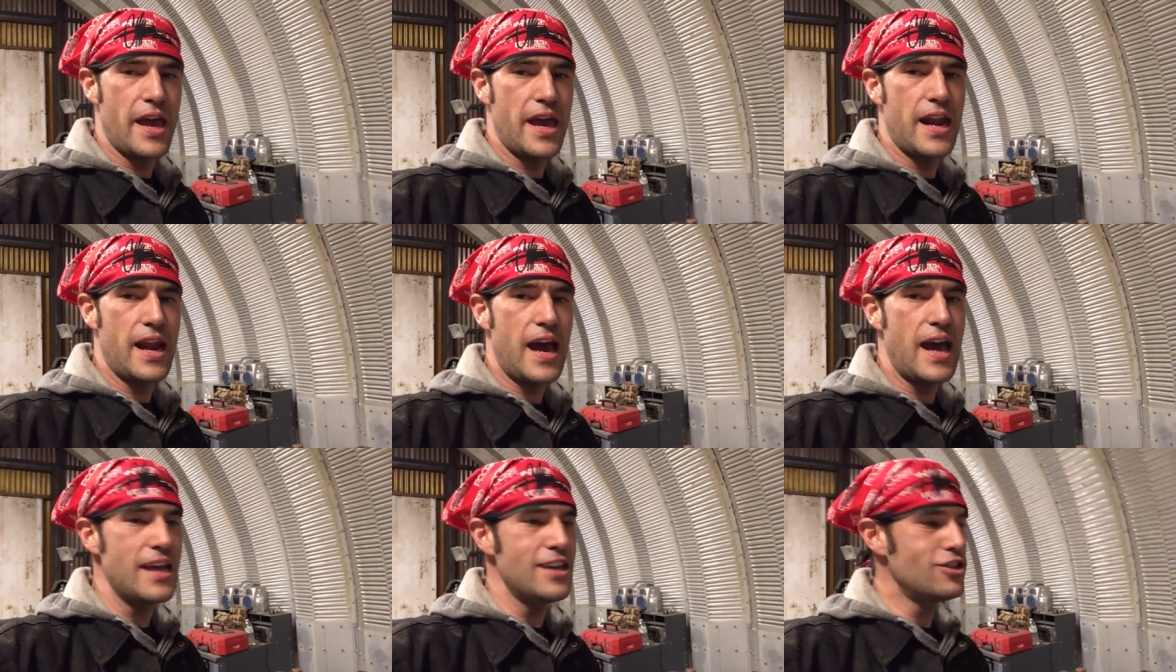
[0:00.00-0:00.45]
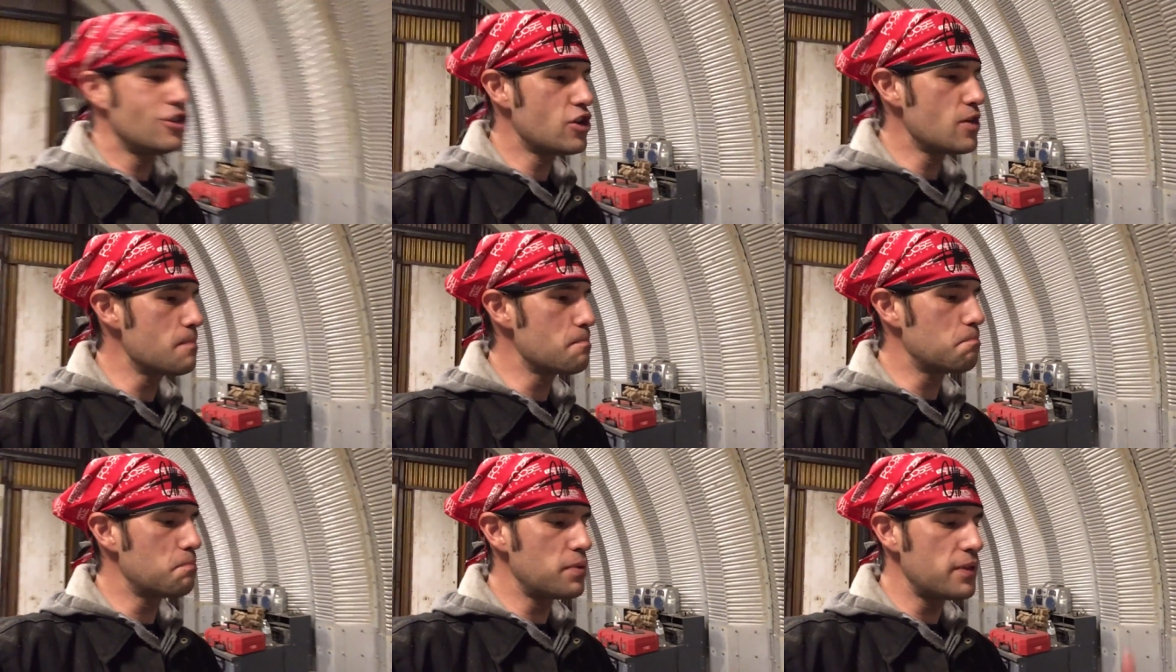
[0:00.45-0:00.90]
And I
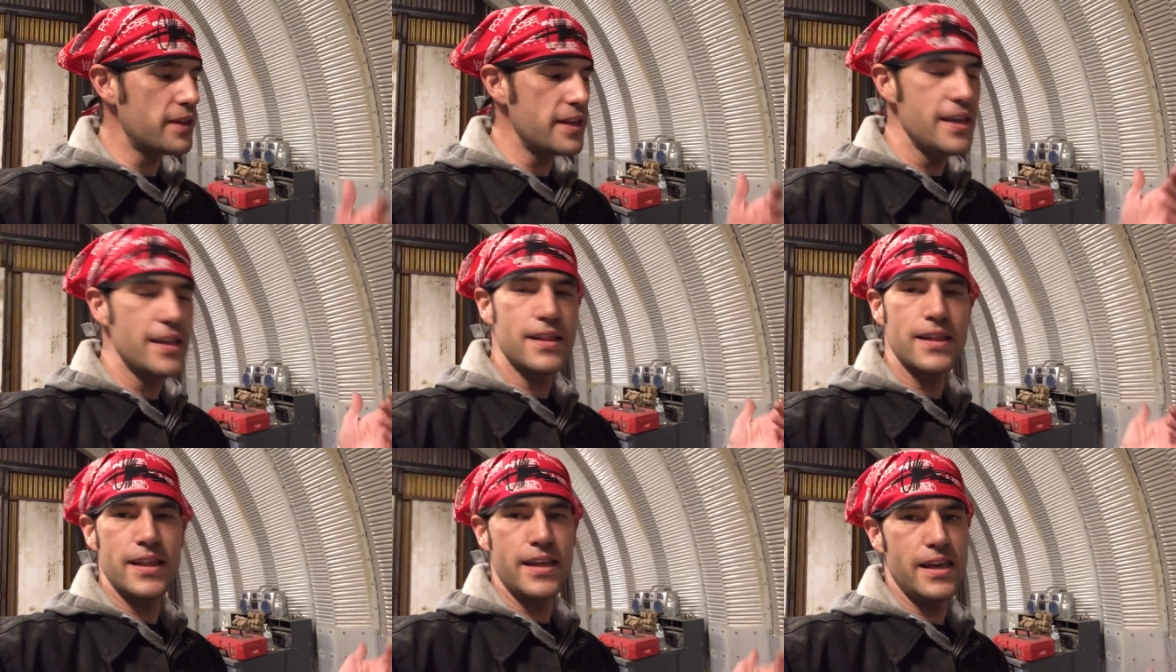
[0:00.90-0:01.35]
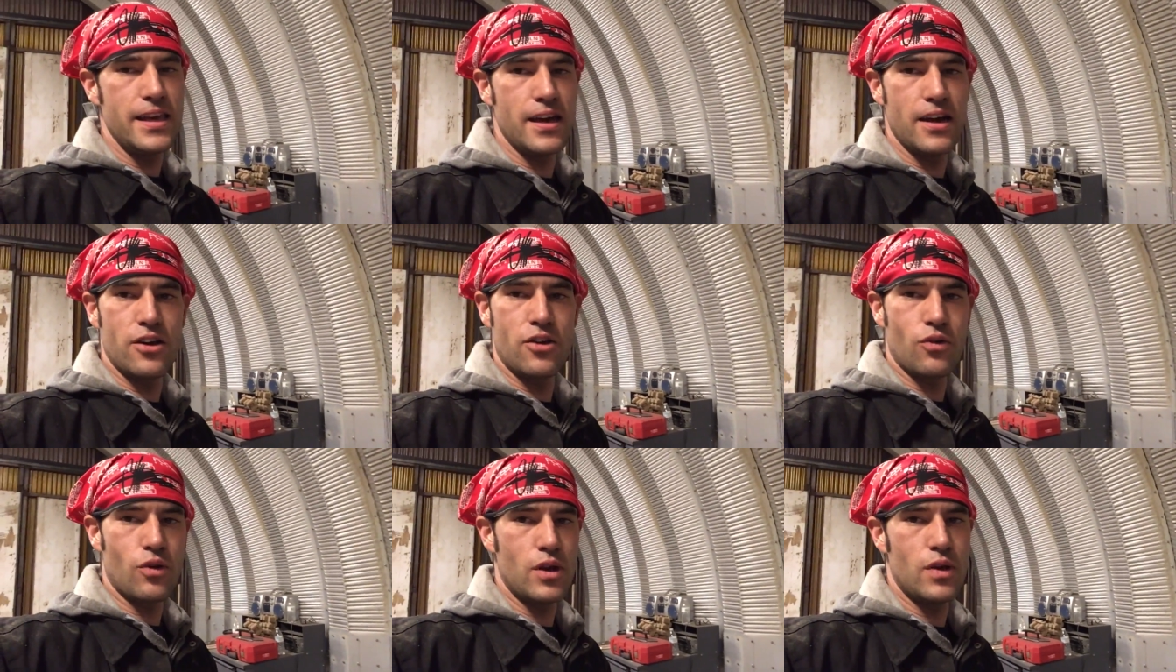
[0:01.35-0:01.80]
completely
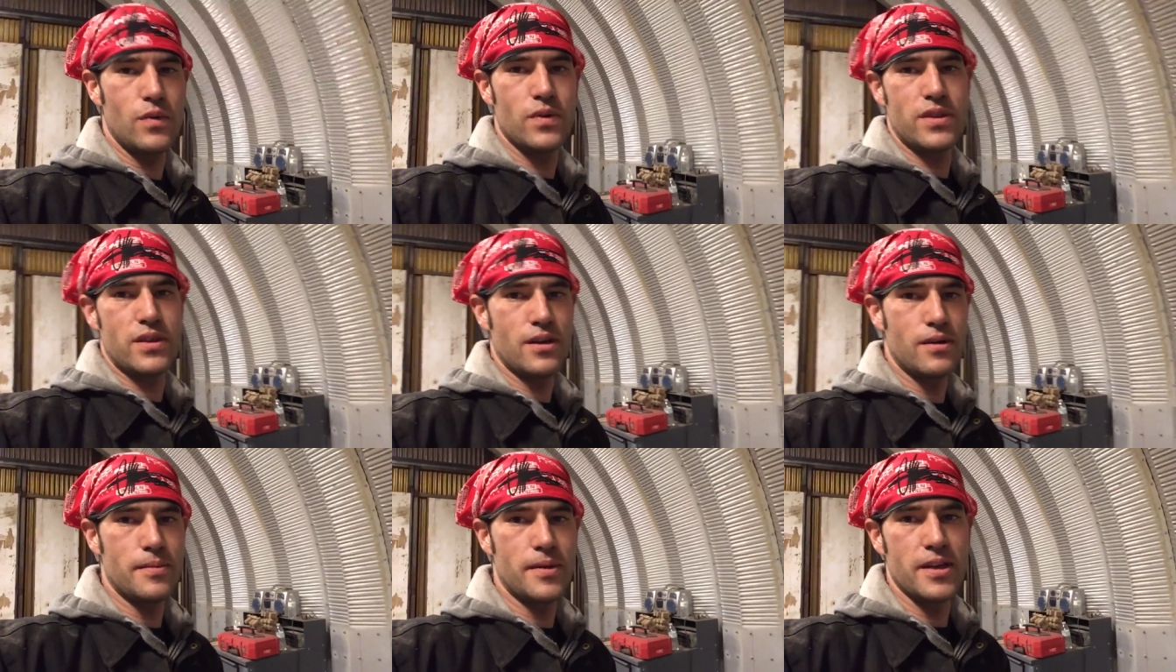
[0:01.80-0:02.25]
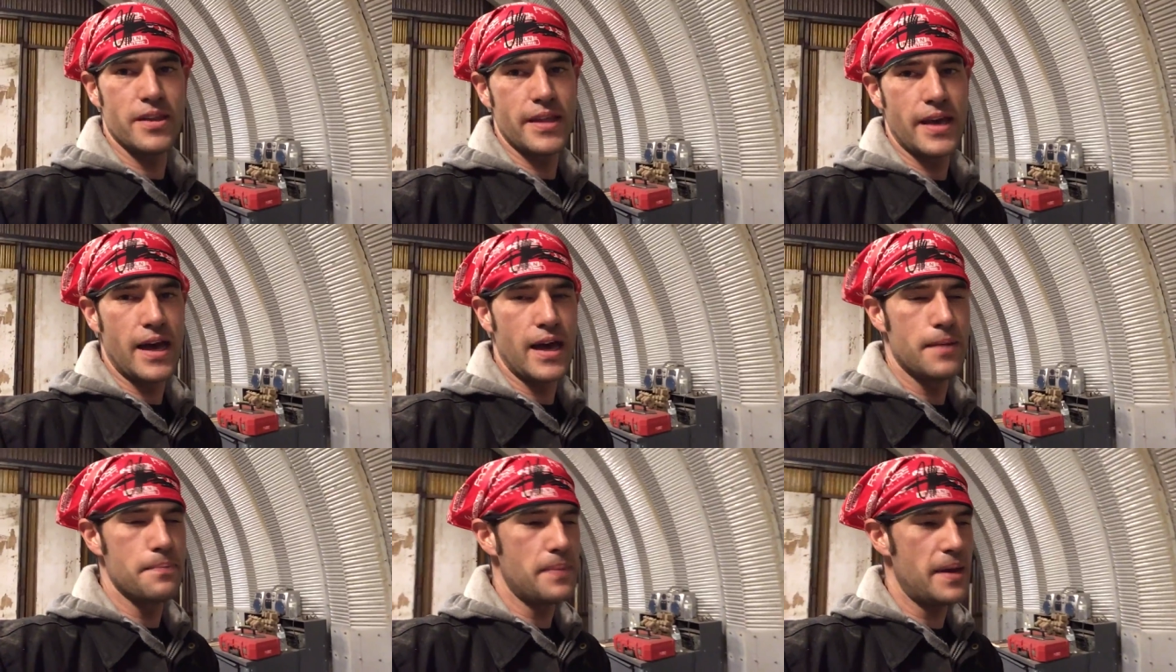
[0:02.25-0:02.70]
agree with him on
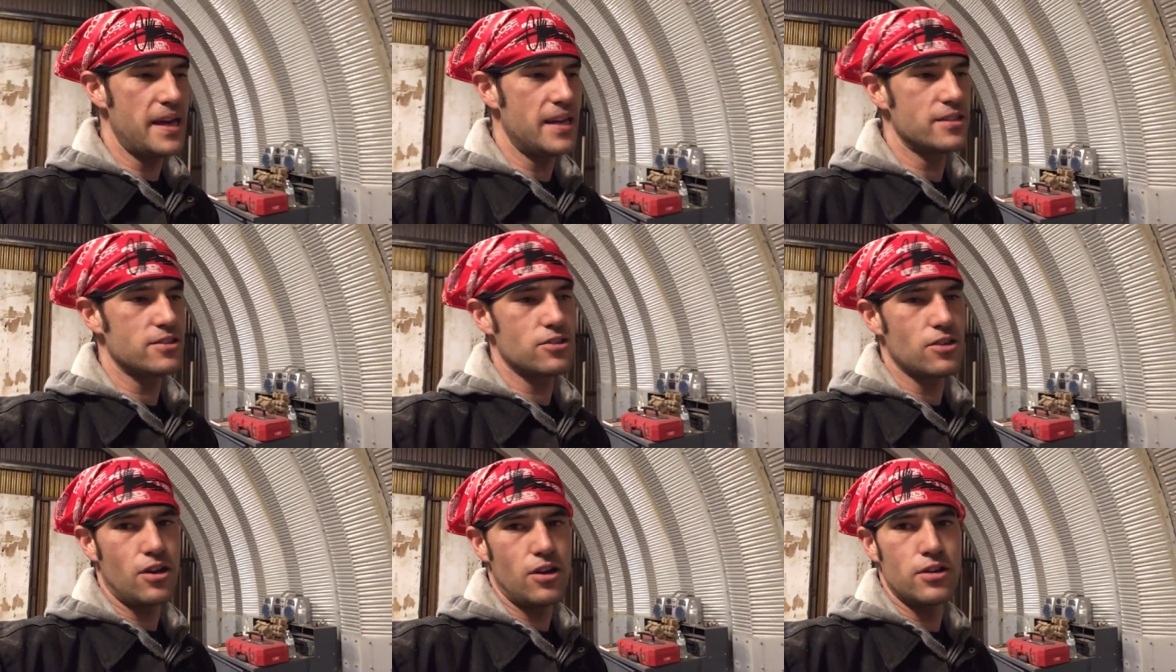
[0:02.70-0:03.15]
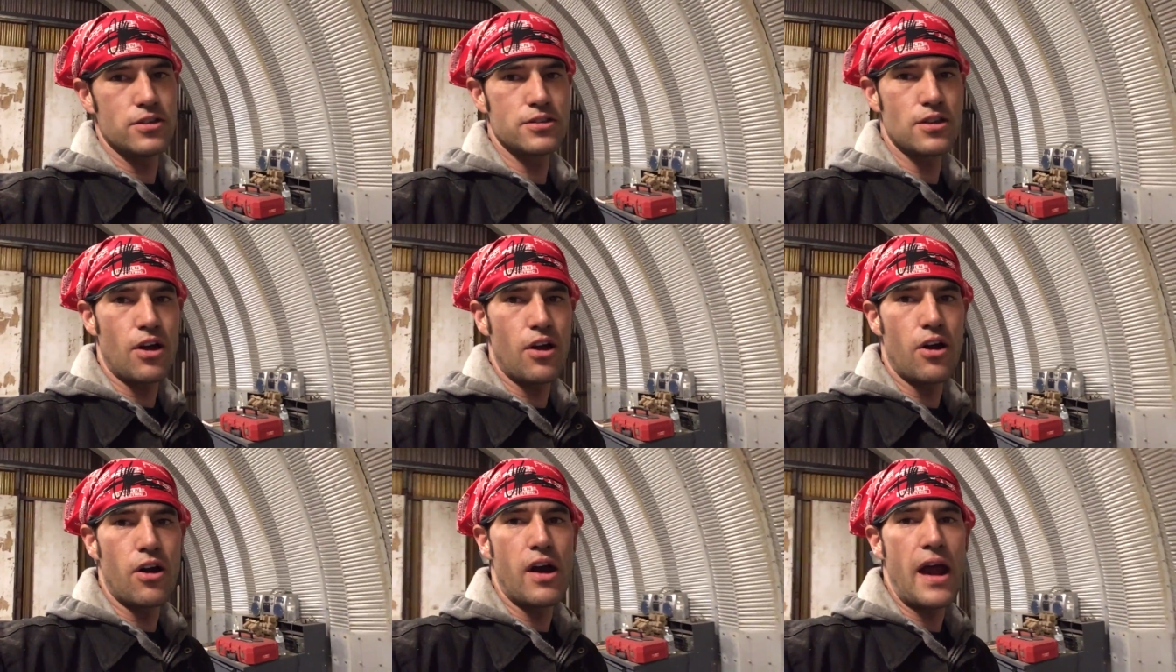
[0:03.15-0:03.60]
that.
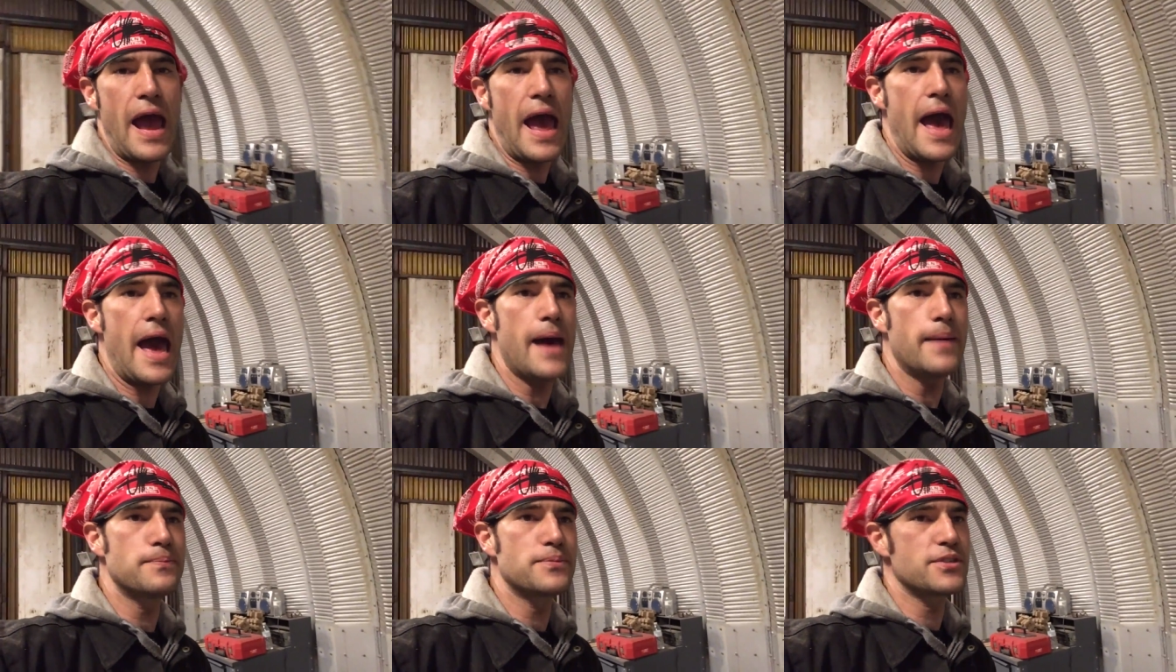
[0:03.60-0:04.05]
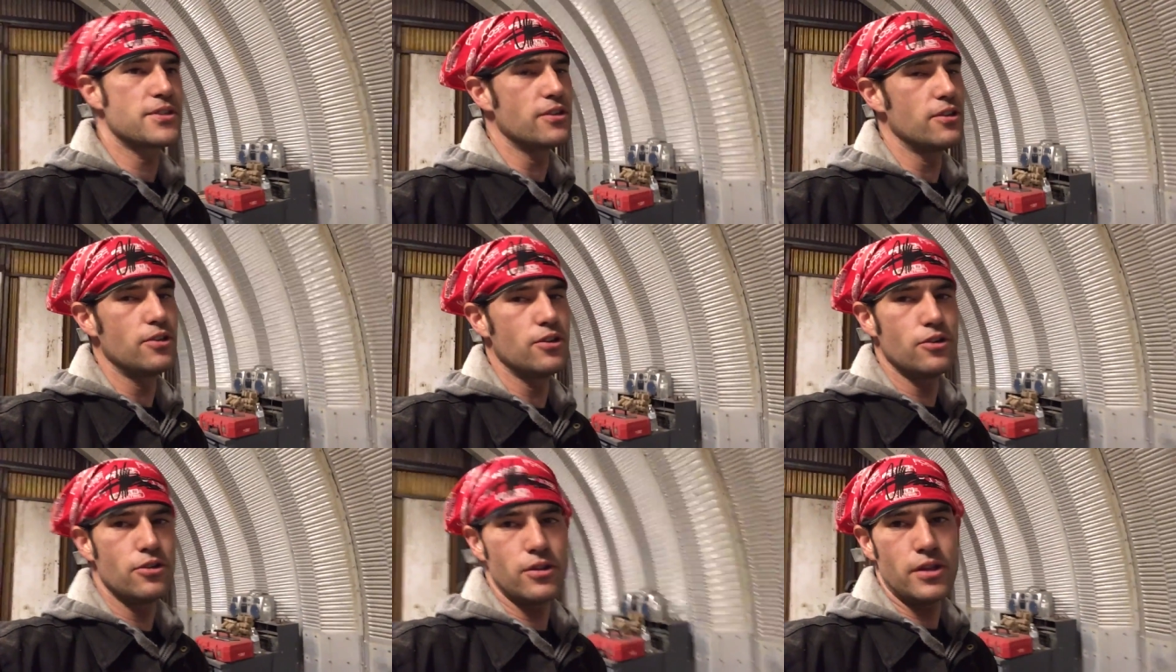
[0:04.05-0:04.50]
Bandsaws are
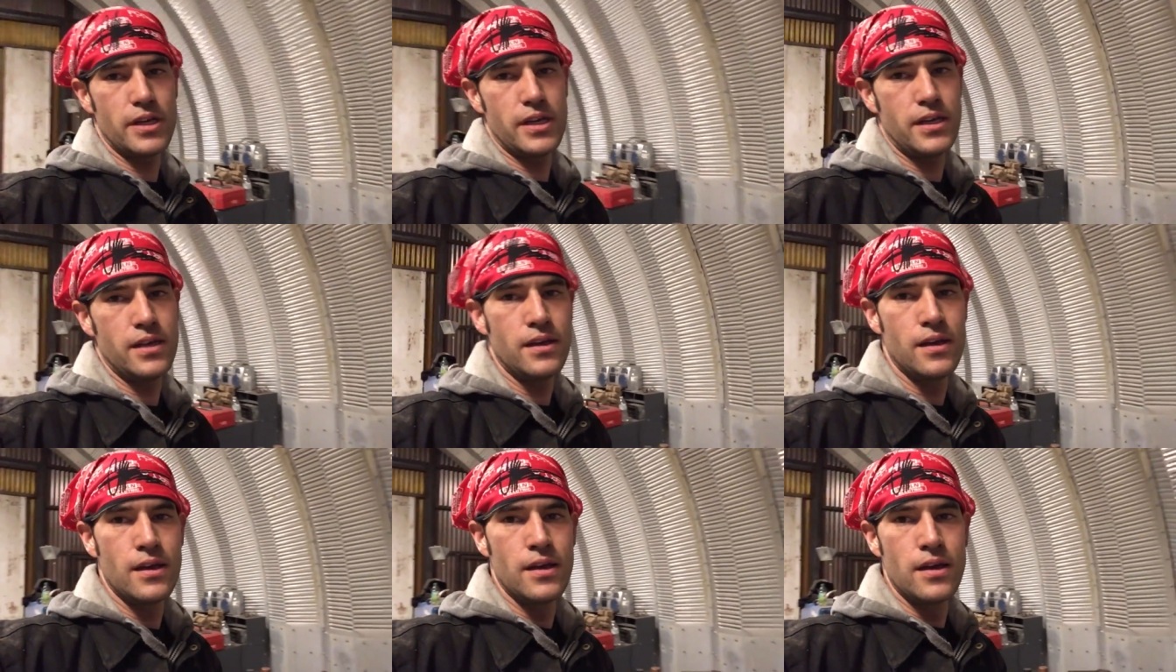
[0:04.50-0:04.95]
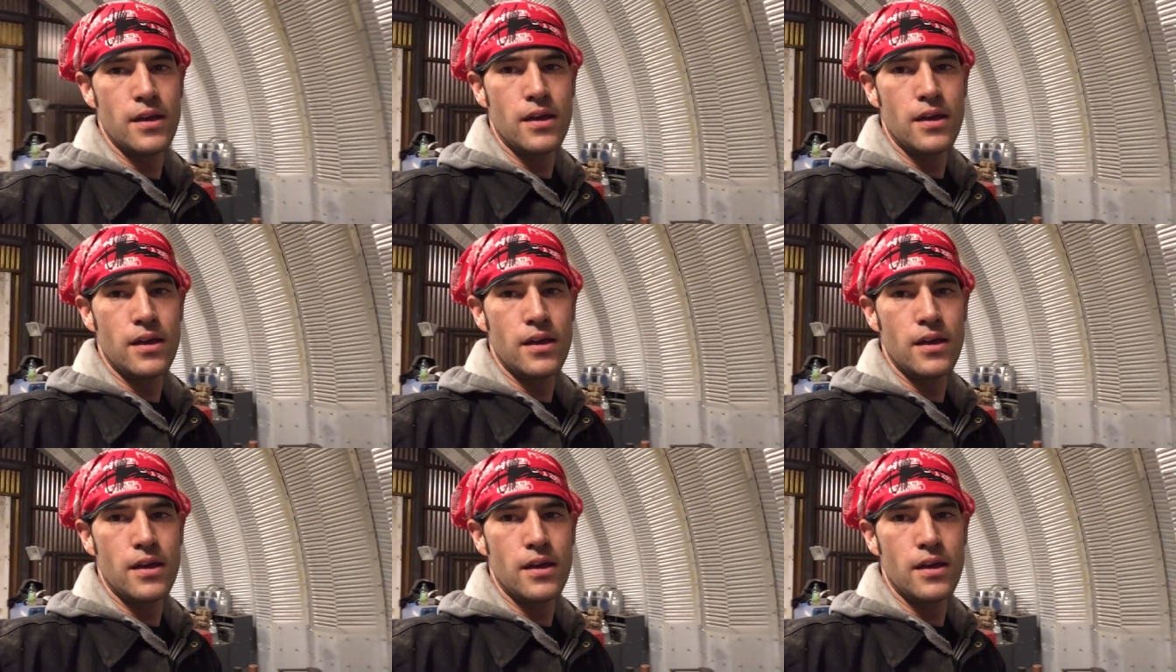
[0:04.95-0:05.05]
absolutely